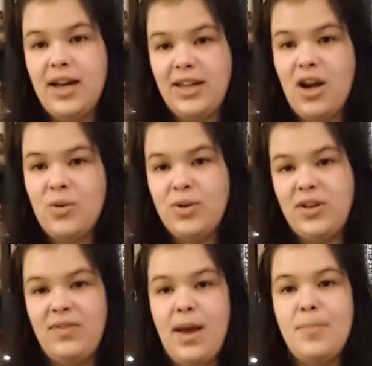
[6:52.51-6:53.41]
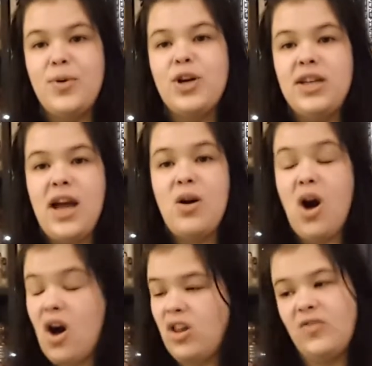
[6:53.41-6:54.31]
I got rid of that book
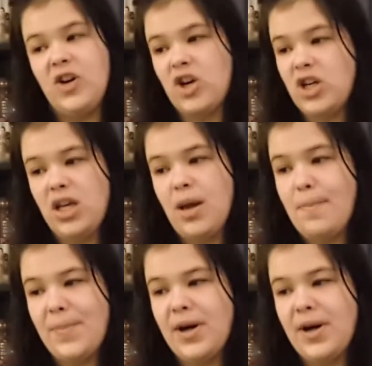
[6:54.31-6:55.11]
now, all of Narnia,